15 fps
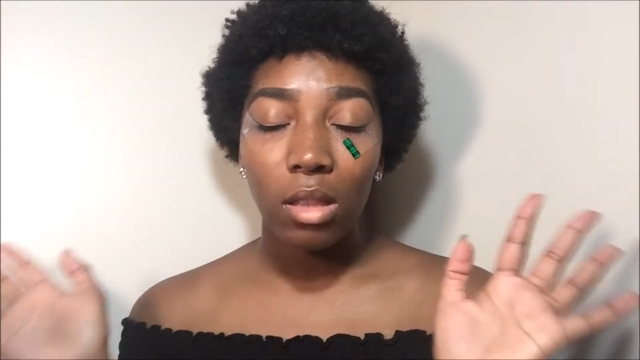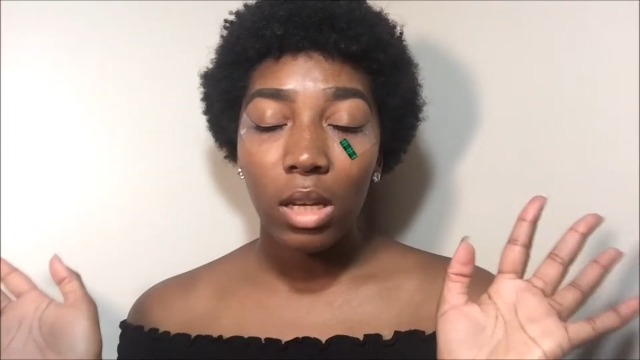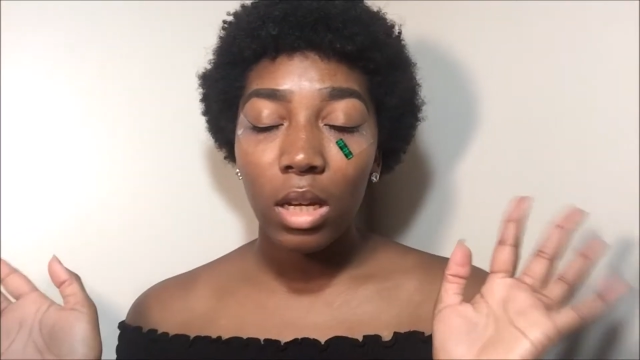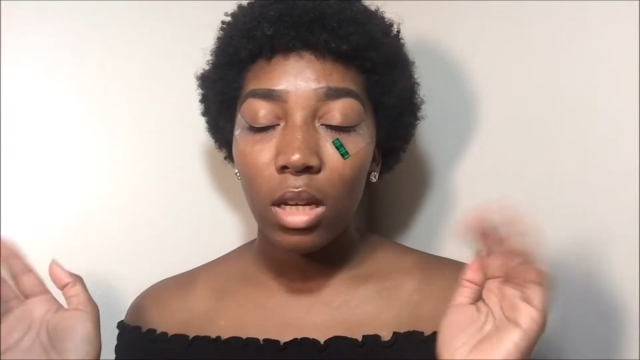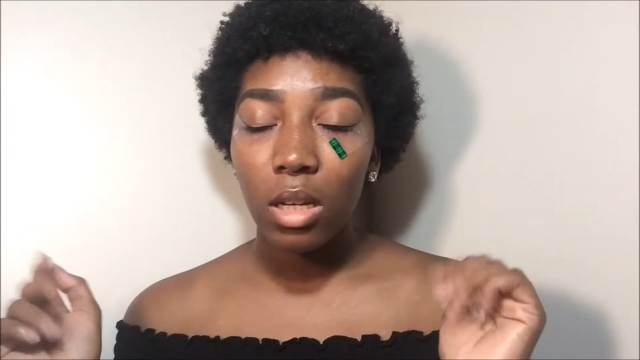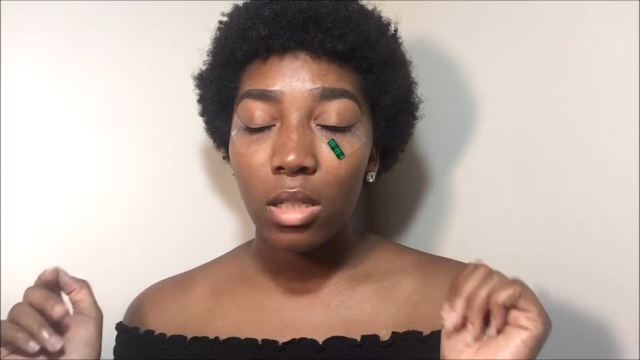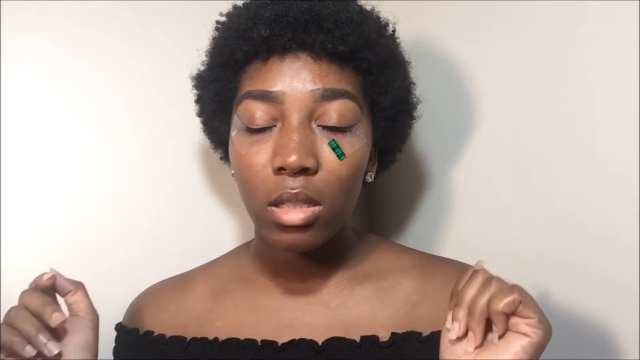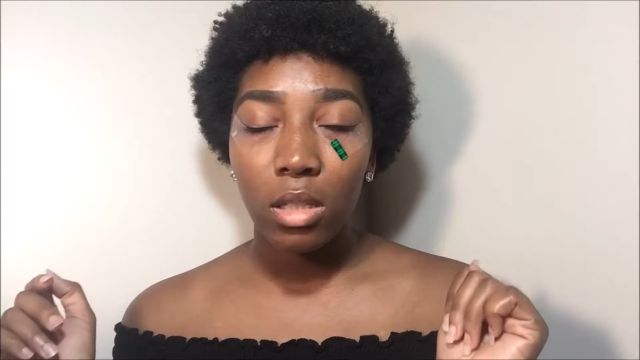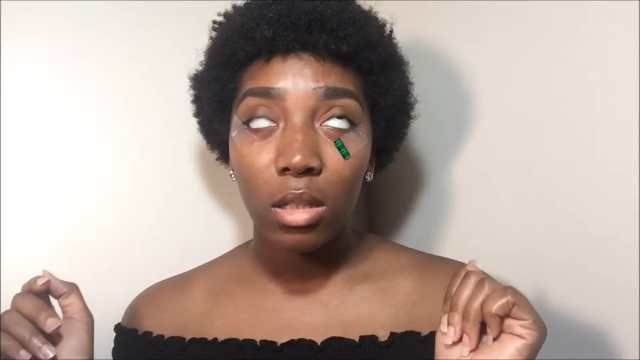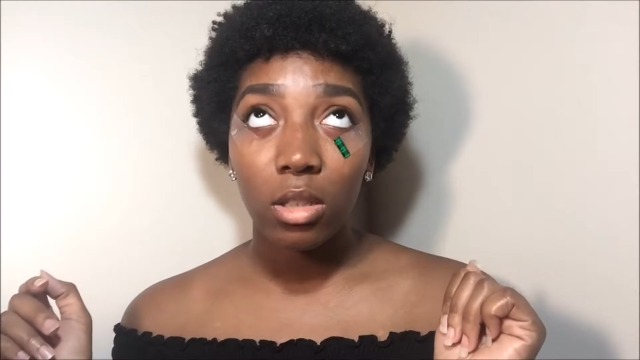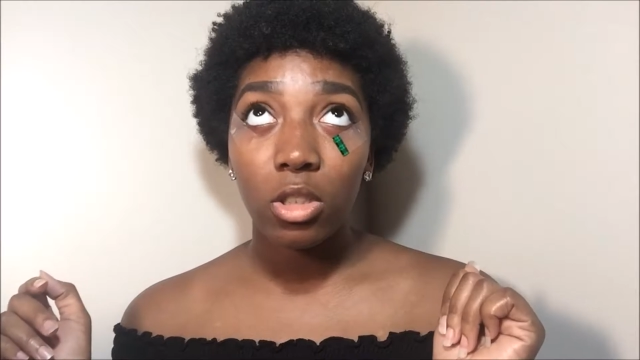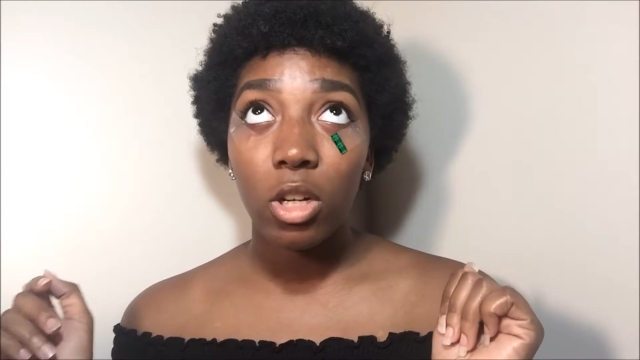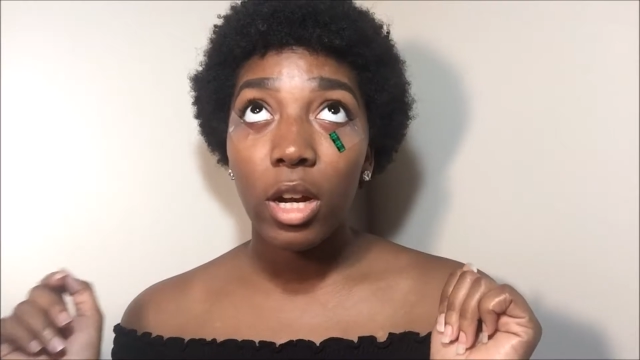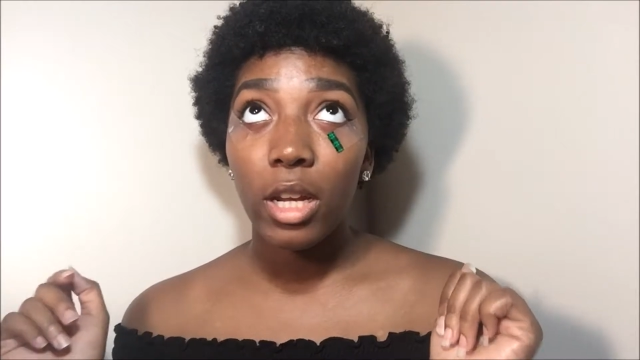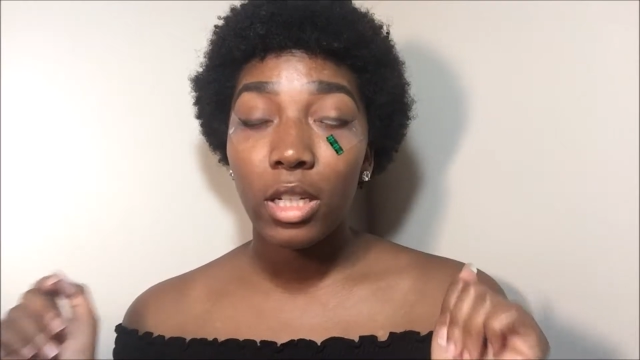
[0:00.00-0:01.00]
That
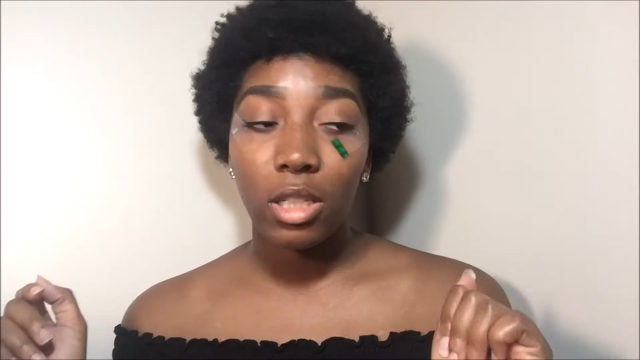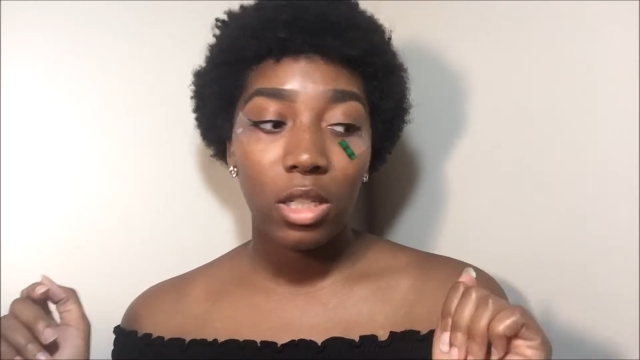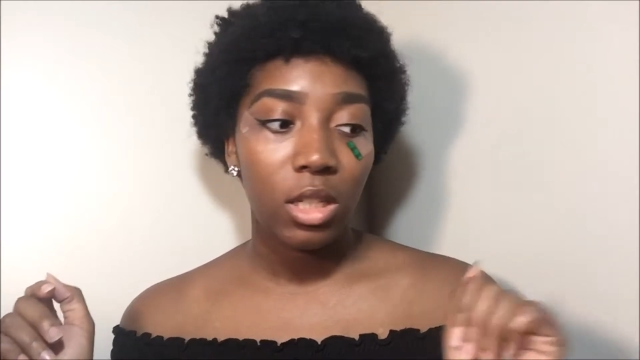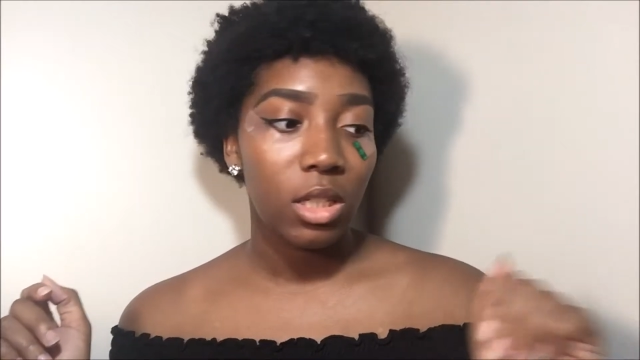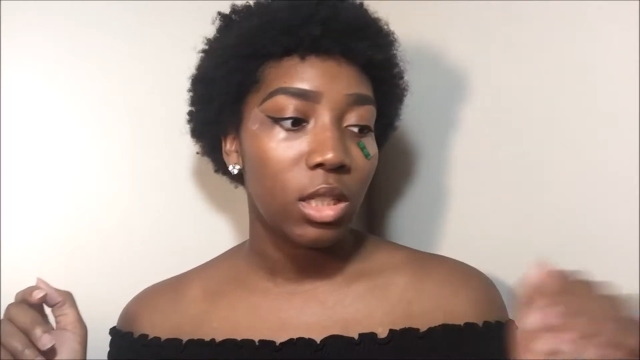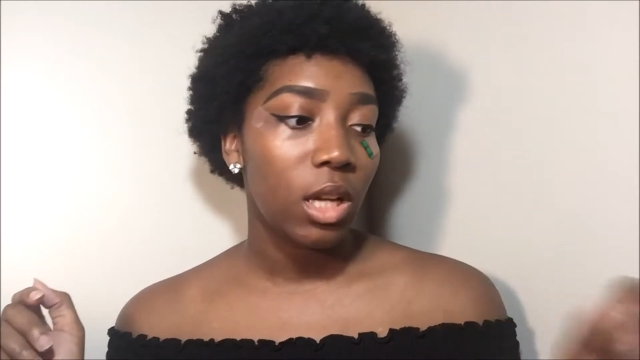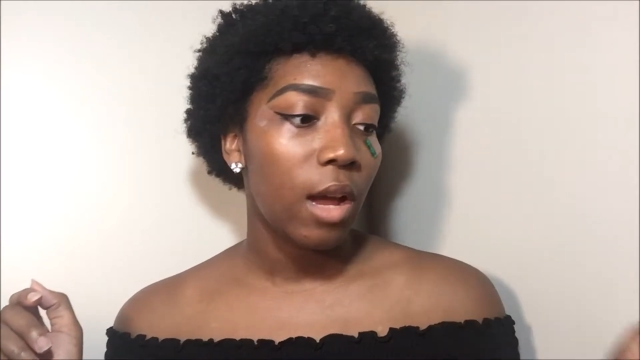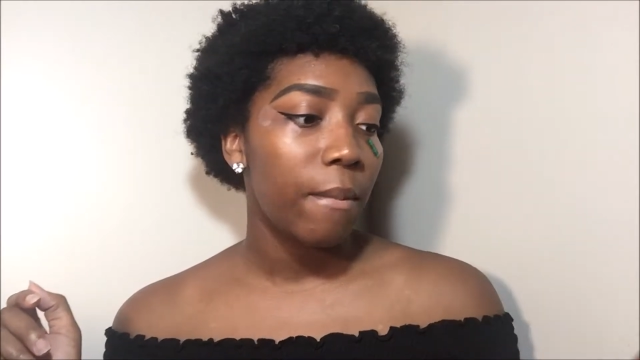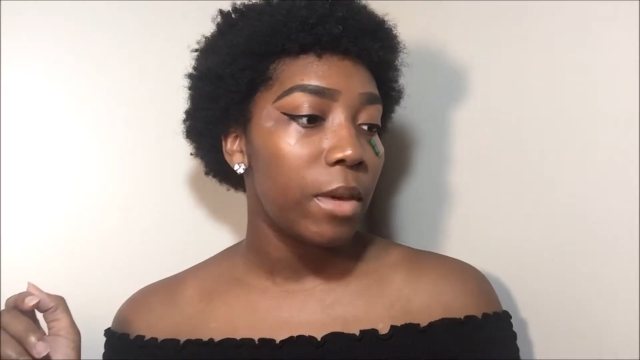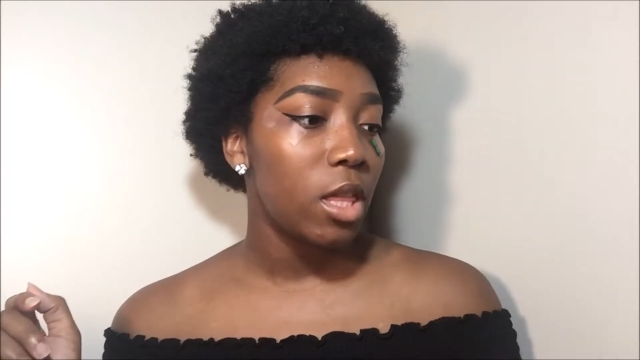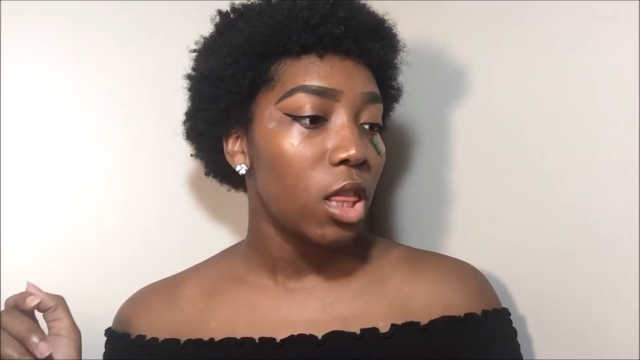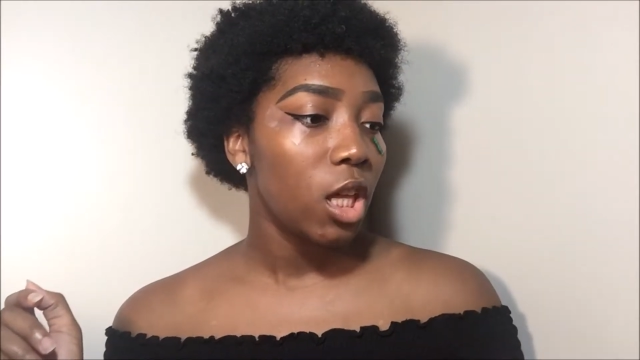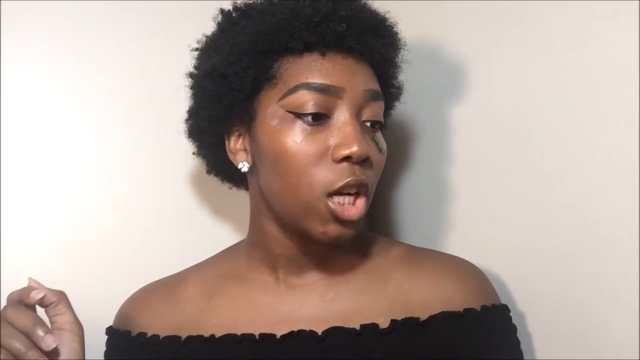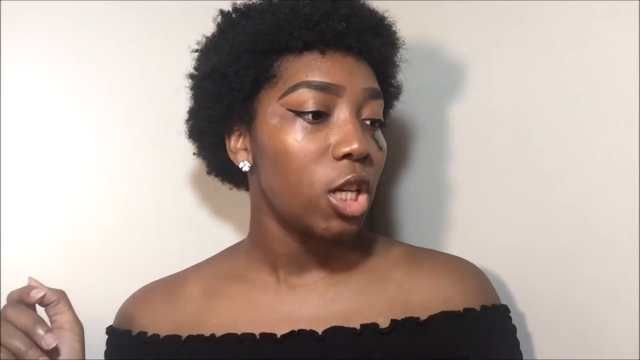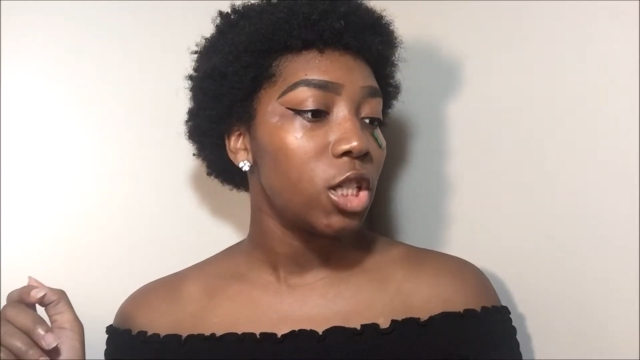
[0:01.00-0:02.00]
concentration has got me
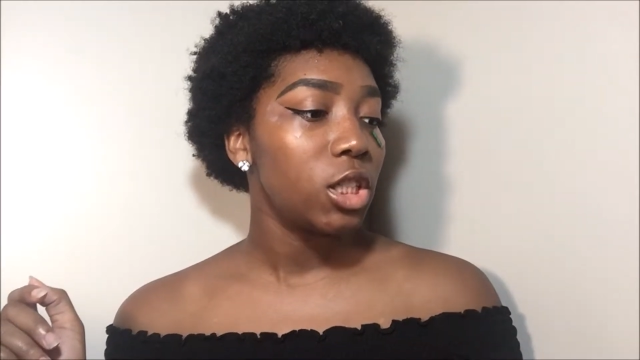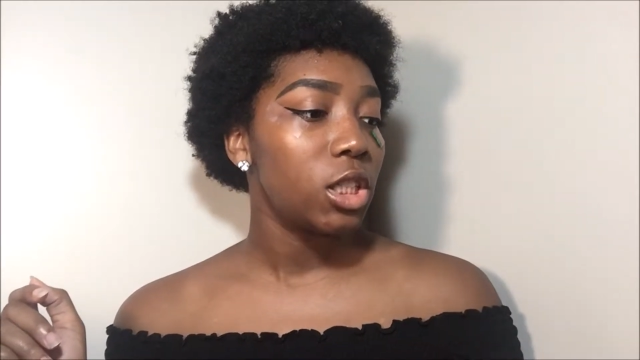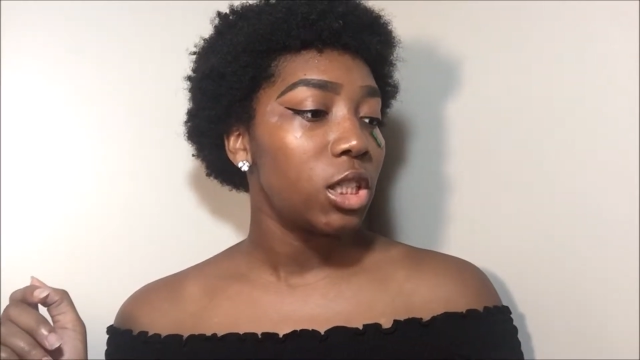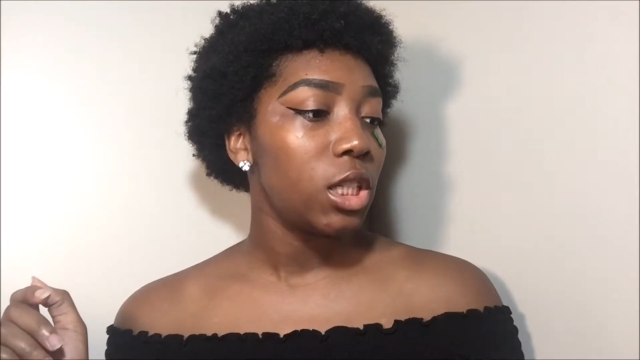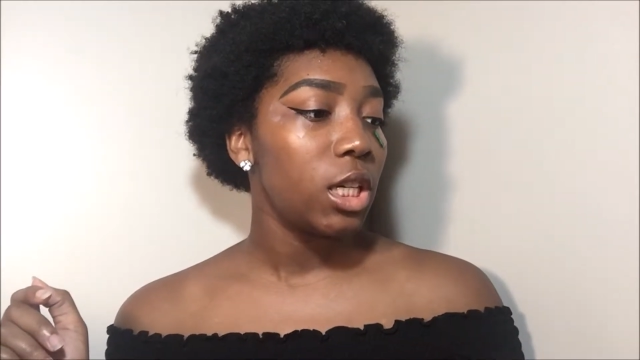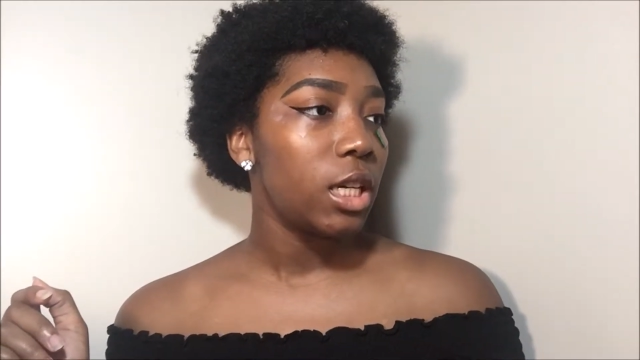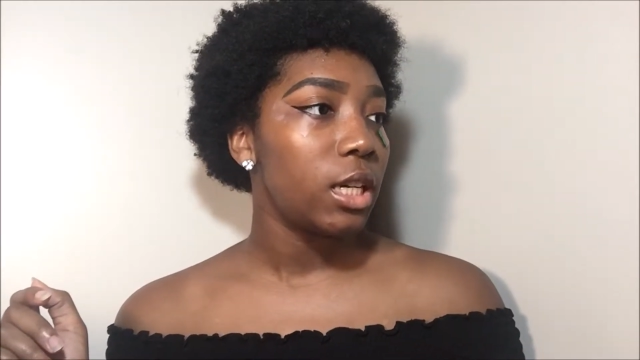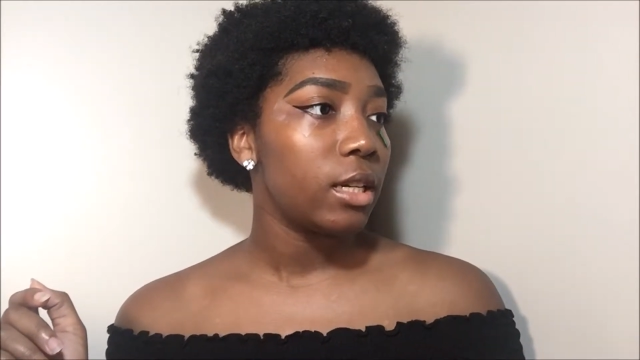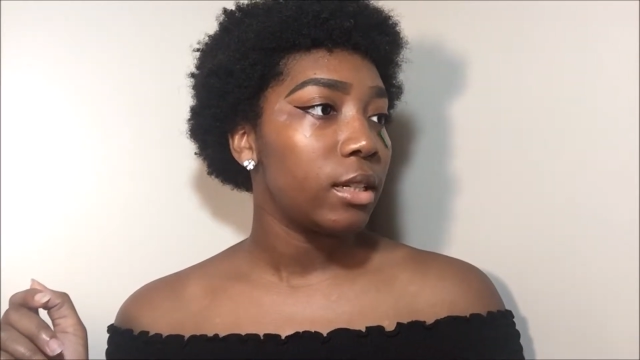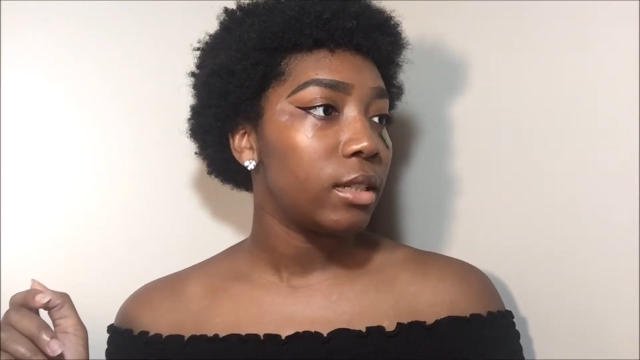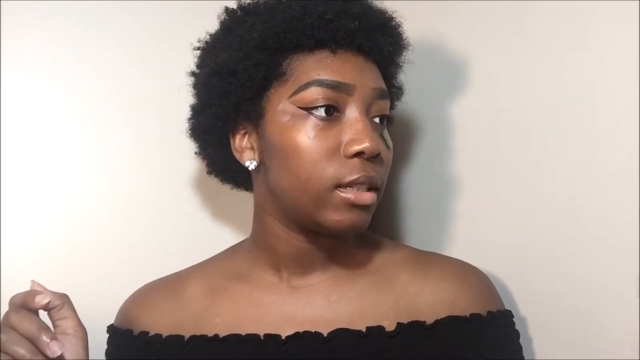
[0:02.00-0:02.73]
thirsty.